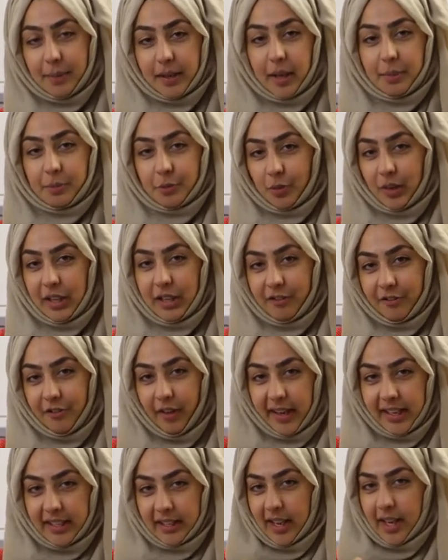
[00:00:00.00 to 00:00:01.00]
becomes really
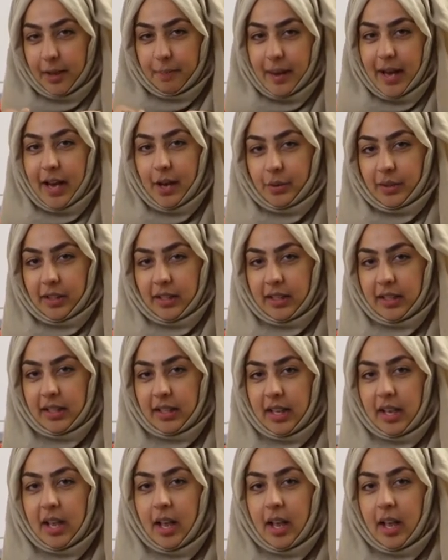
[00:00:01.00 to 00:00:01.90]
fine like powder,